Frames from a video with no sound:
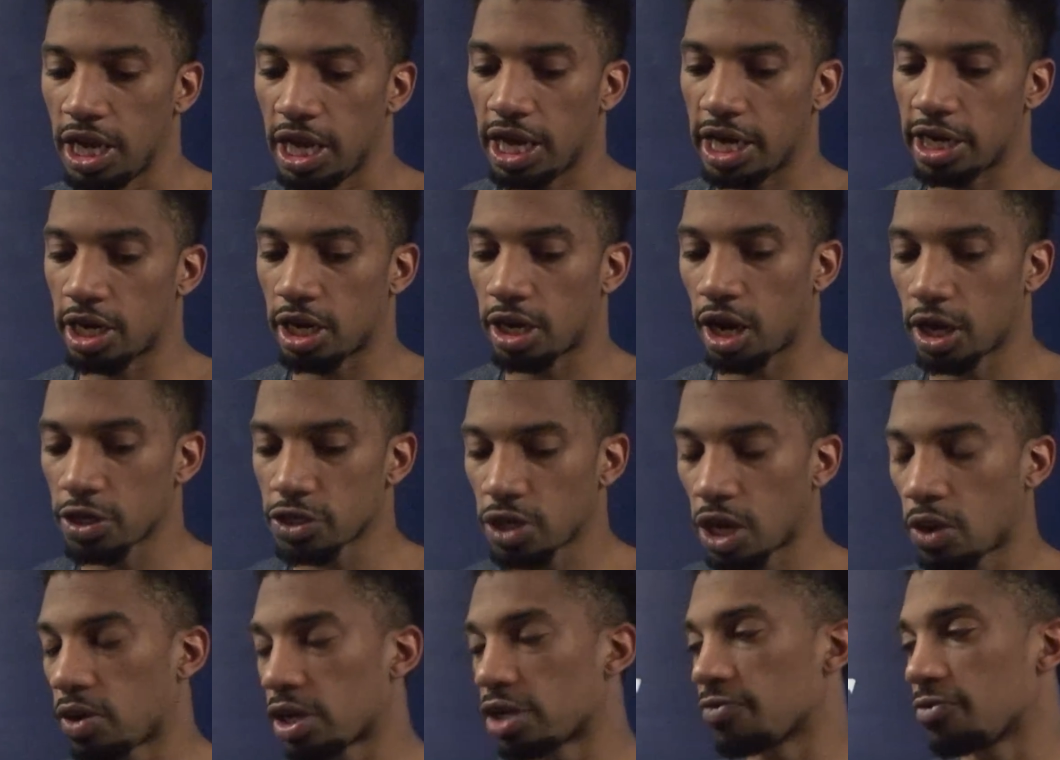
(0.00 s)
And
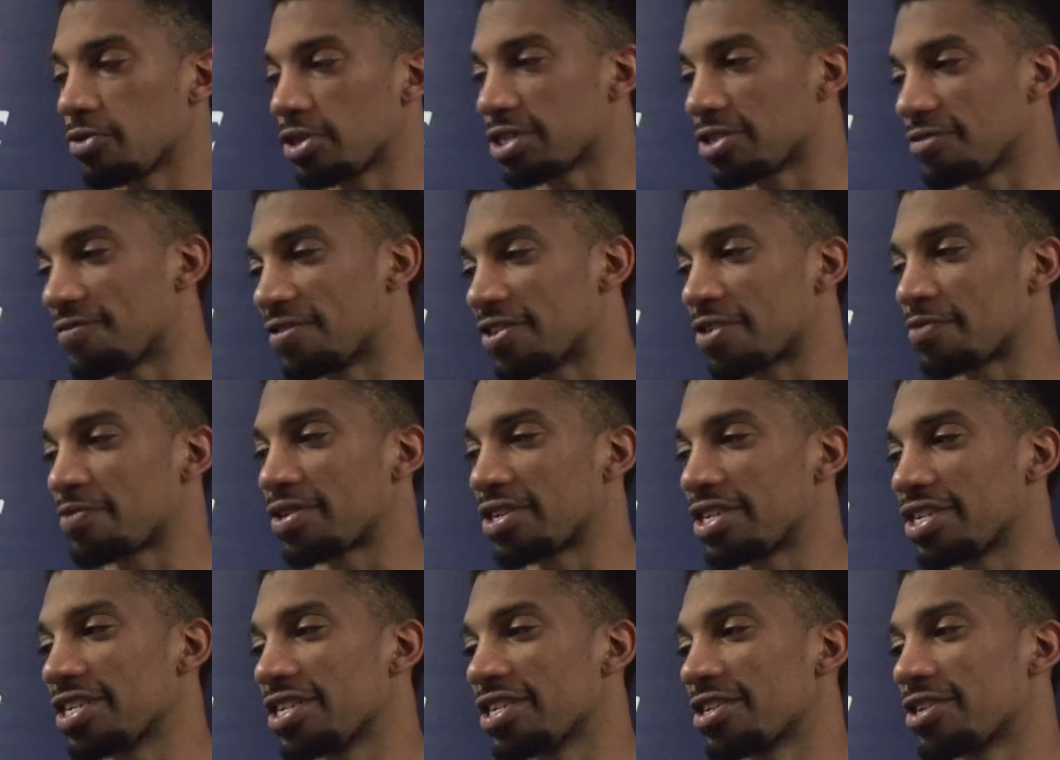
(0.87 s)
also, I want to win Defensive
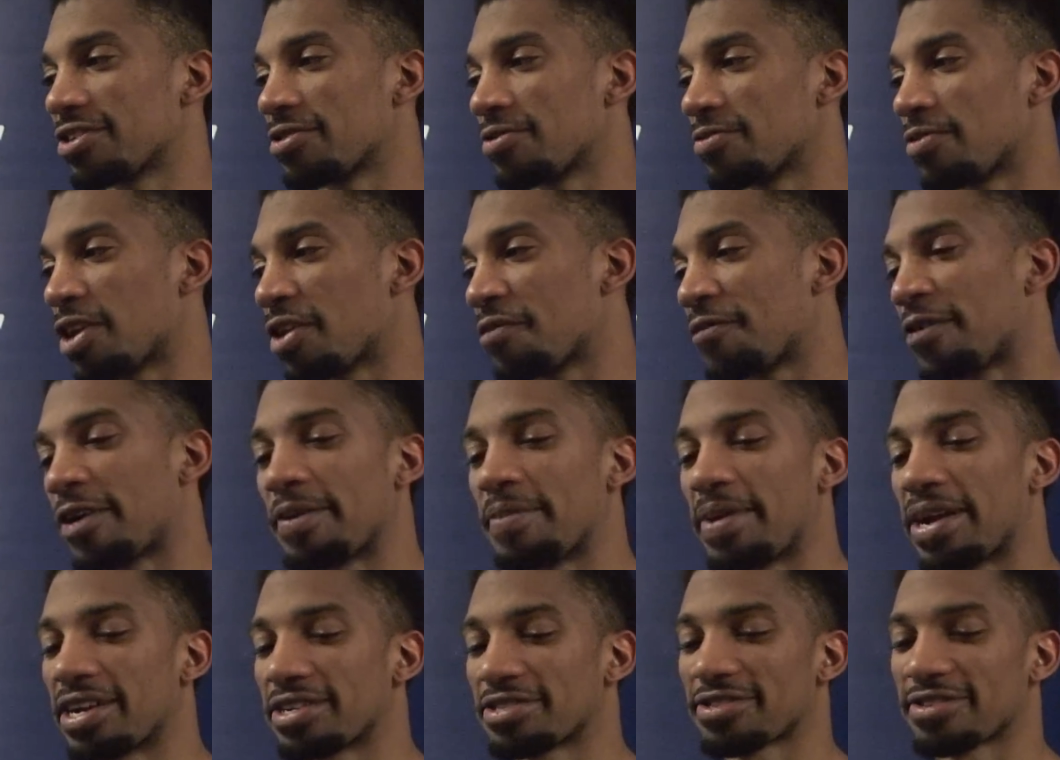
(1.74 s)
Player of the Year wherever
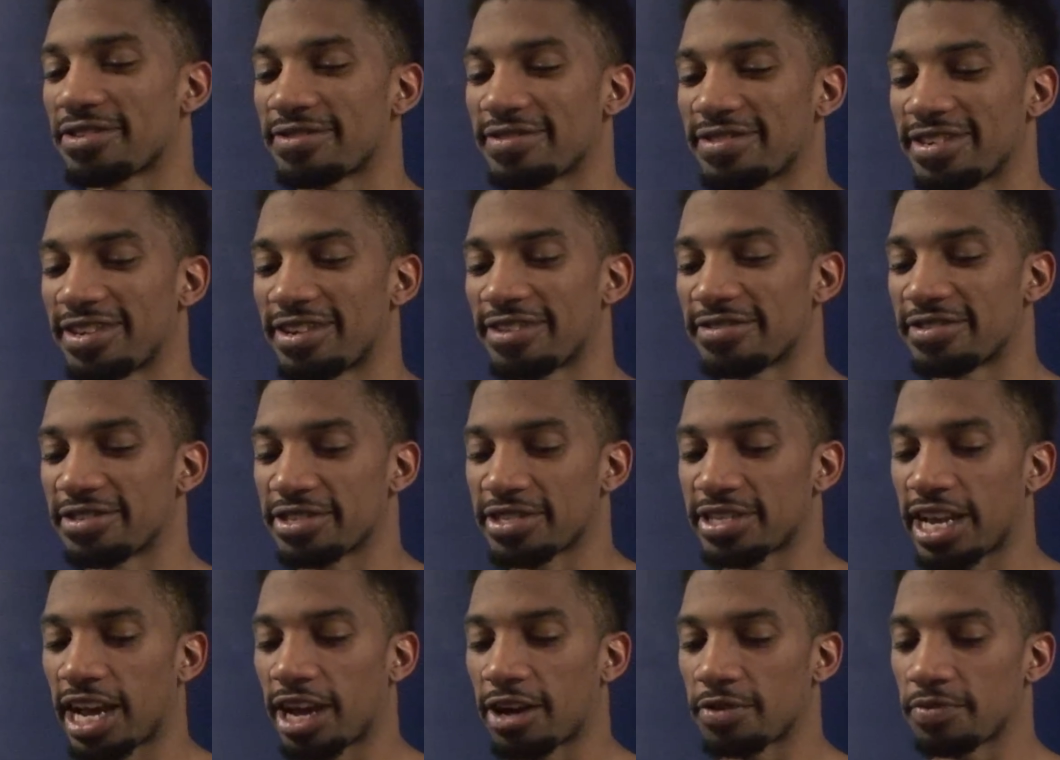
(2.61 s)
I'm at. So, you know,
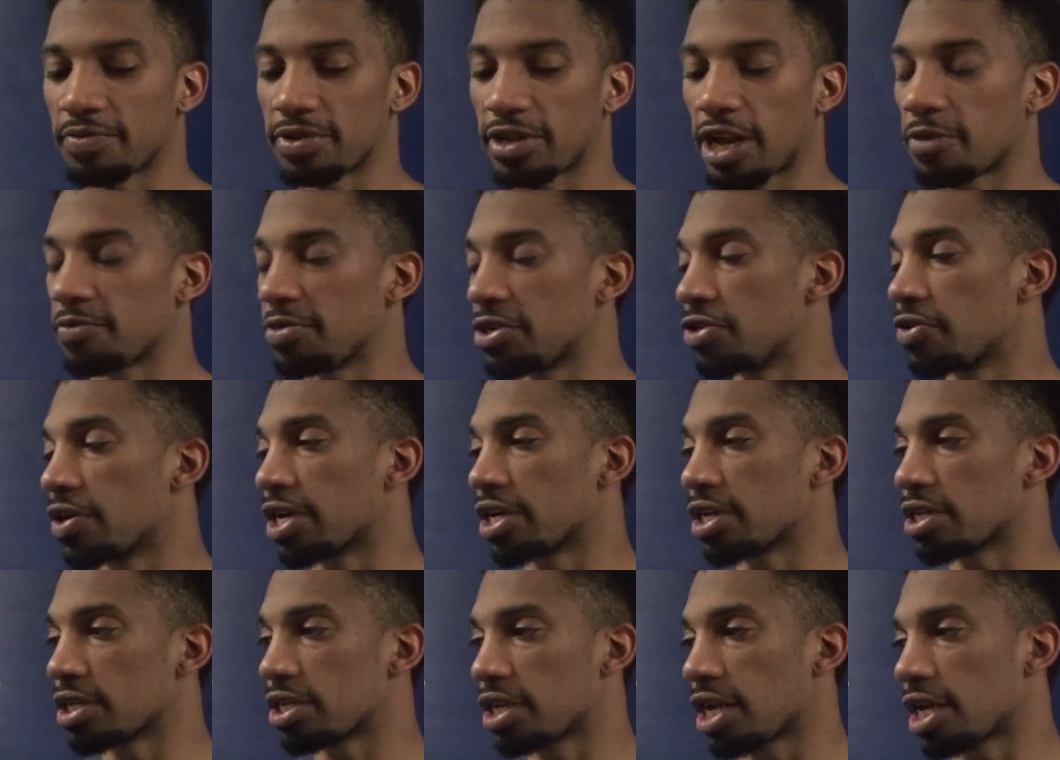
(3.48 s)
just that would be
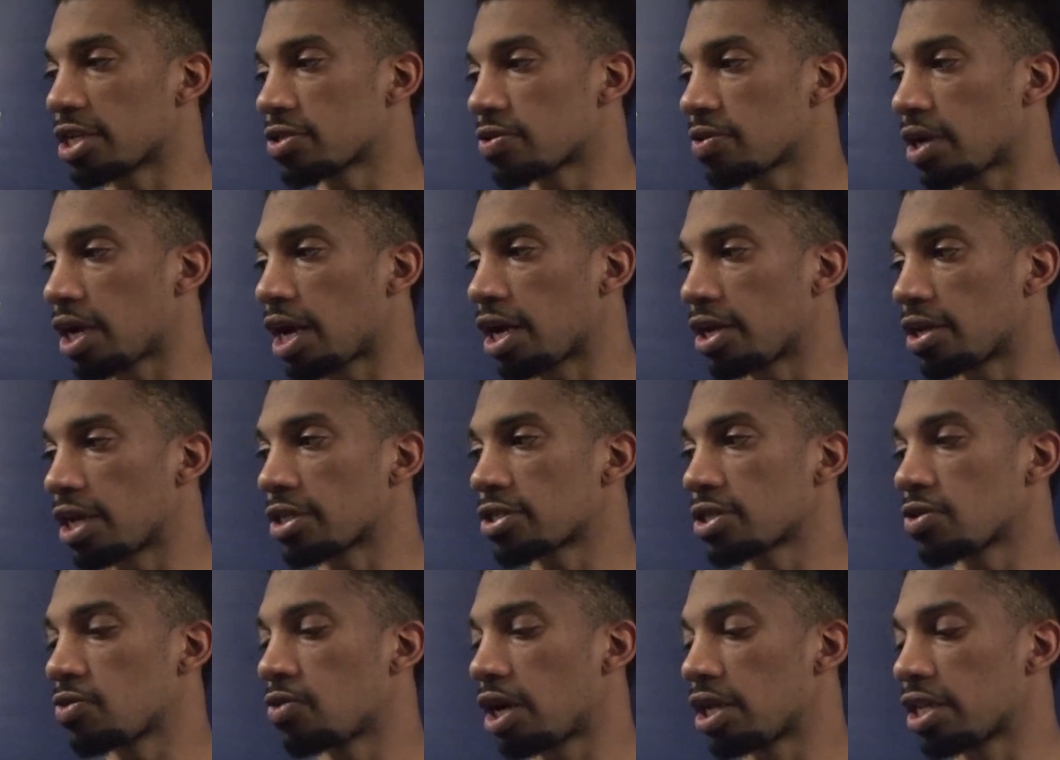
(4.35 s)
great. And that's
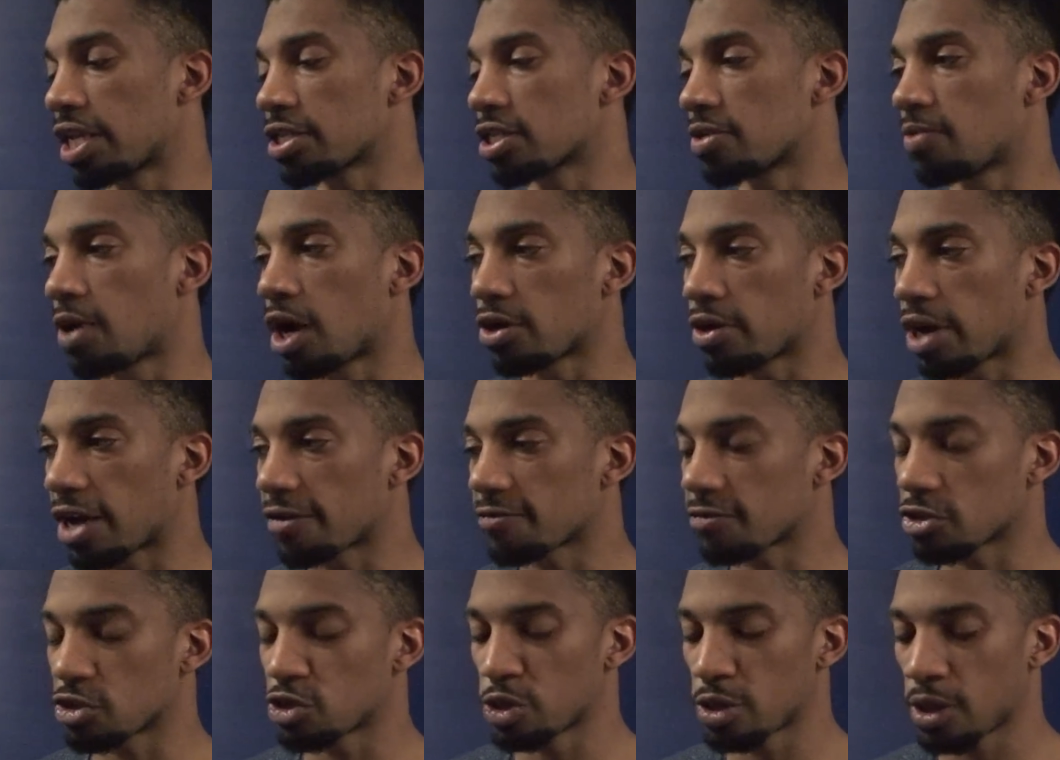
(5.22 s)
who I like to model
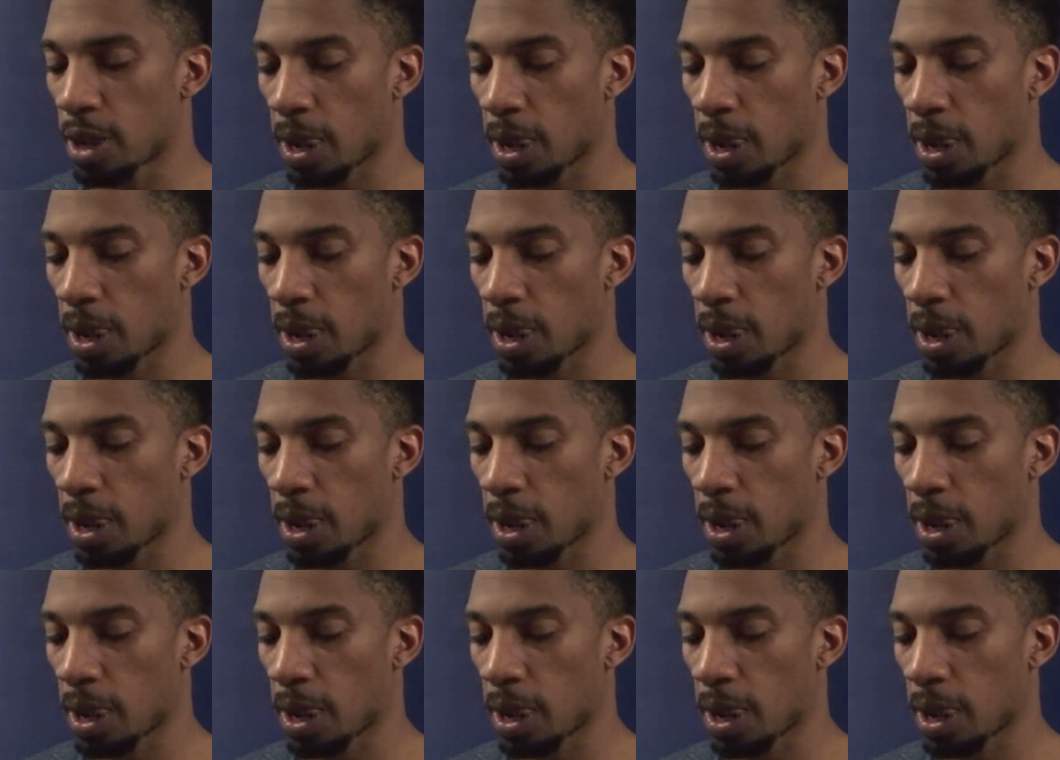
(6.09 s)
after.